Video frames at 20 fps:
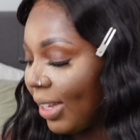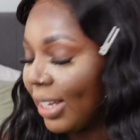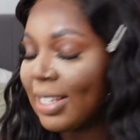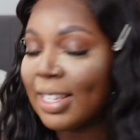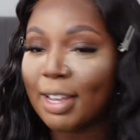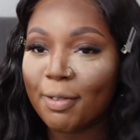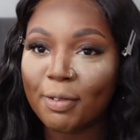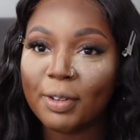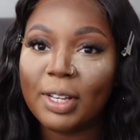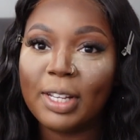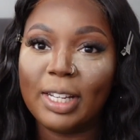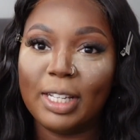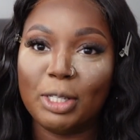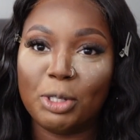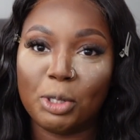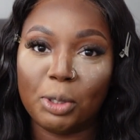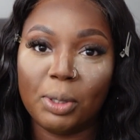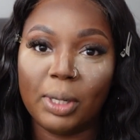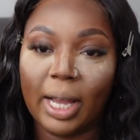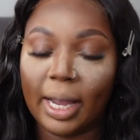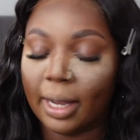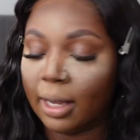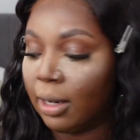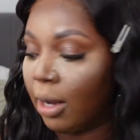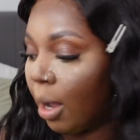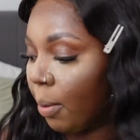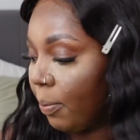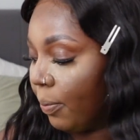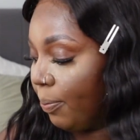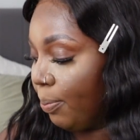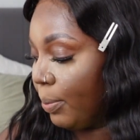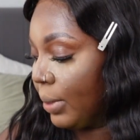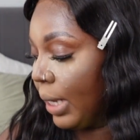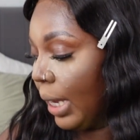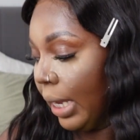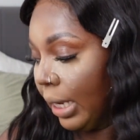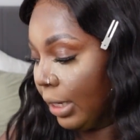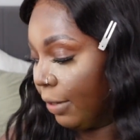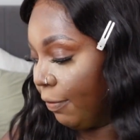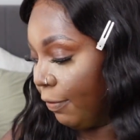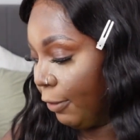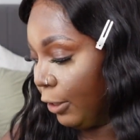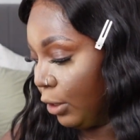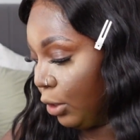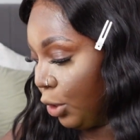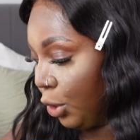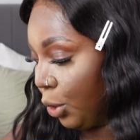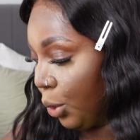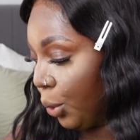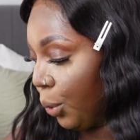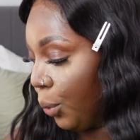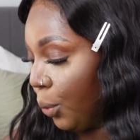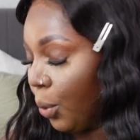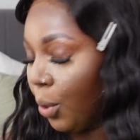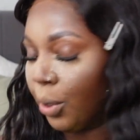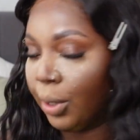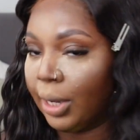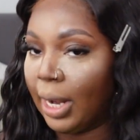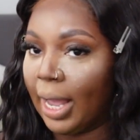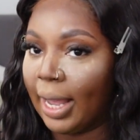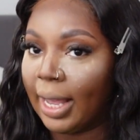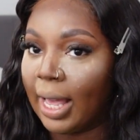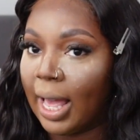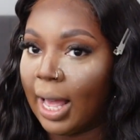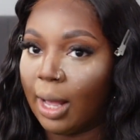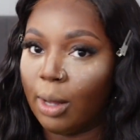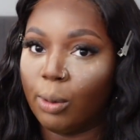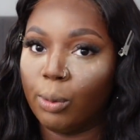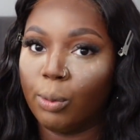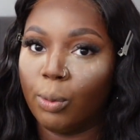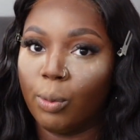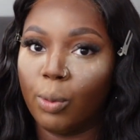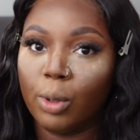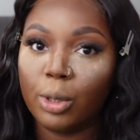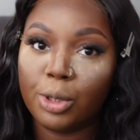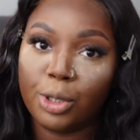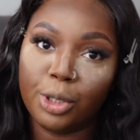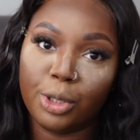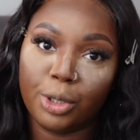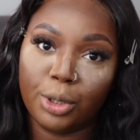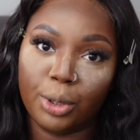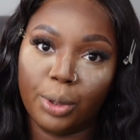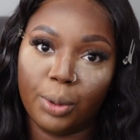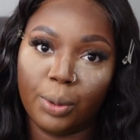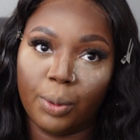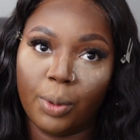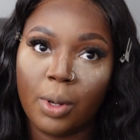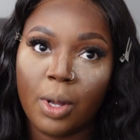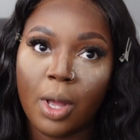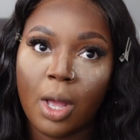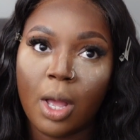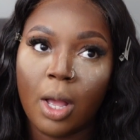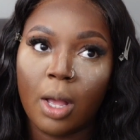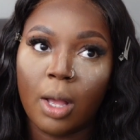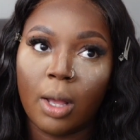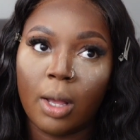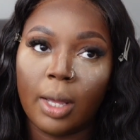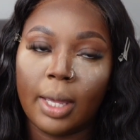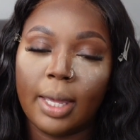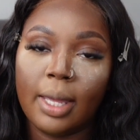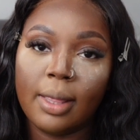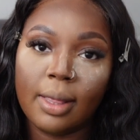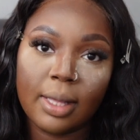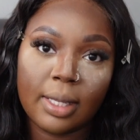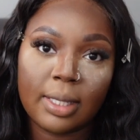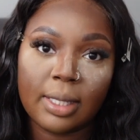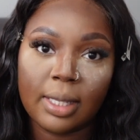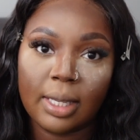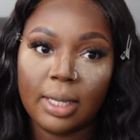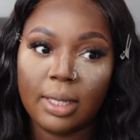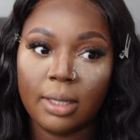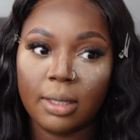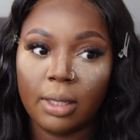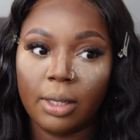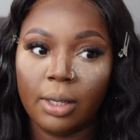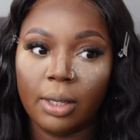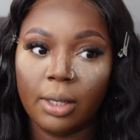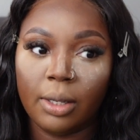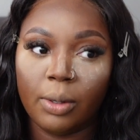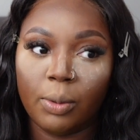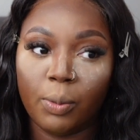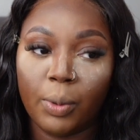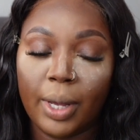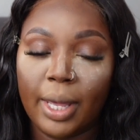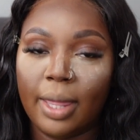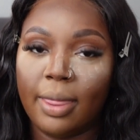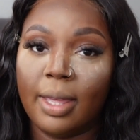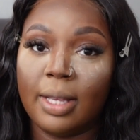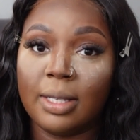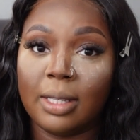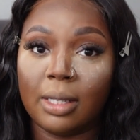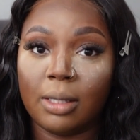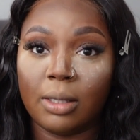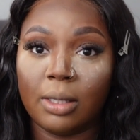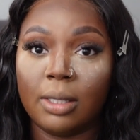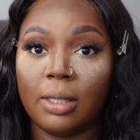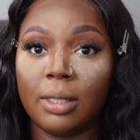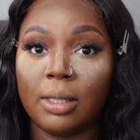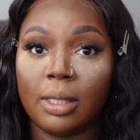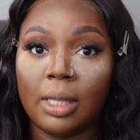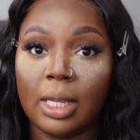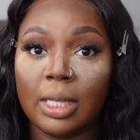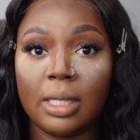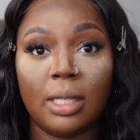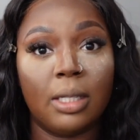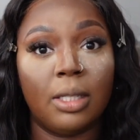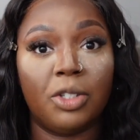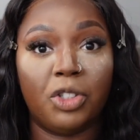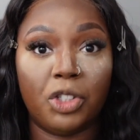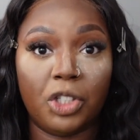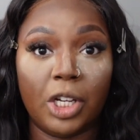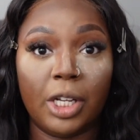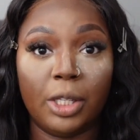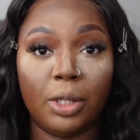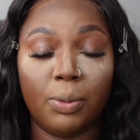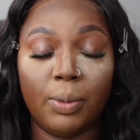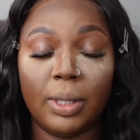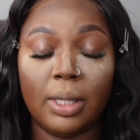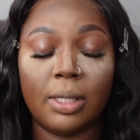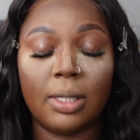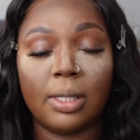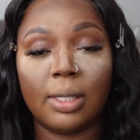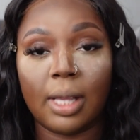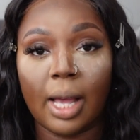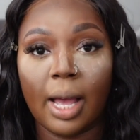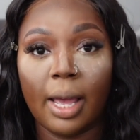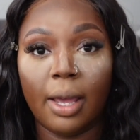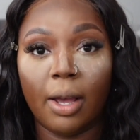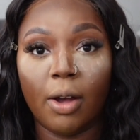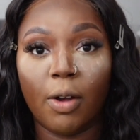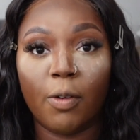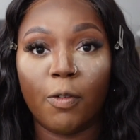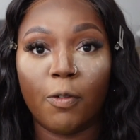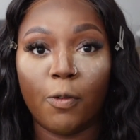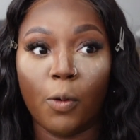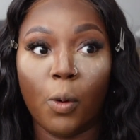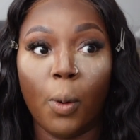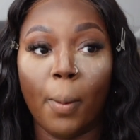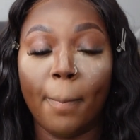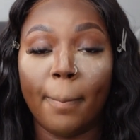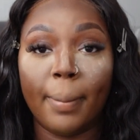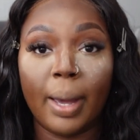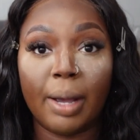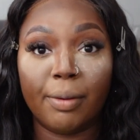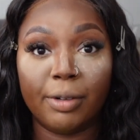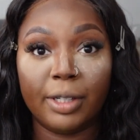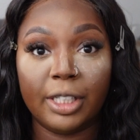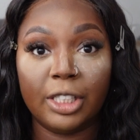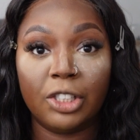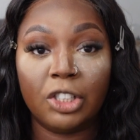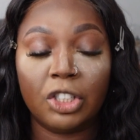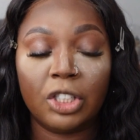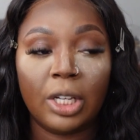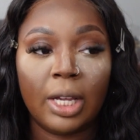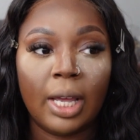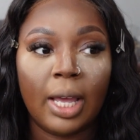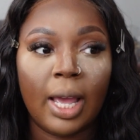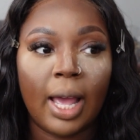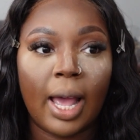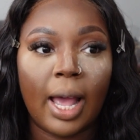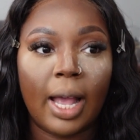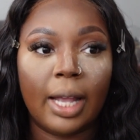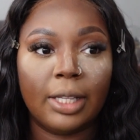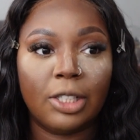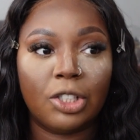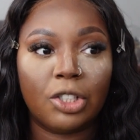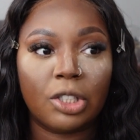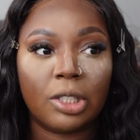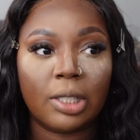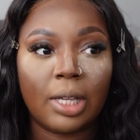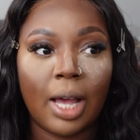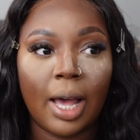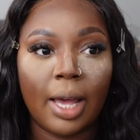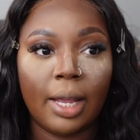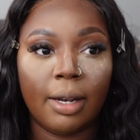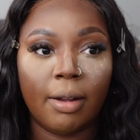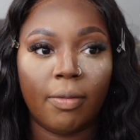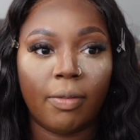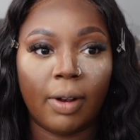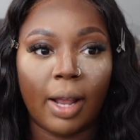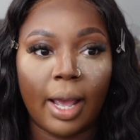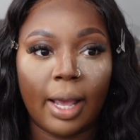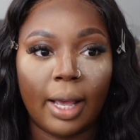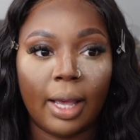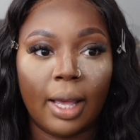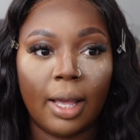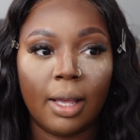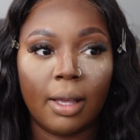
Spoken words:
definitely do like an updated video on like how, what to do in this season where there's a genuine desire for marriage, and just kind of like,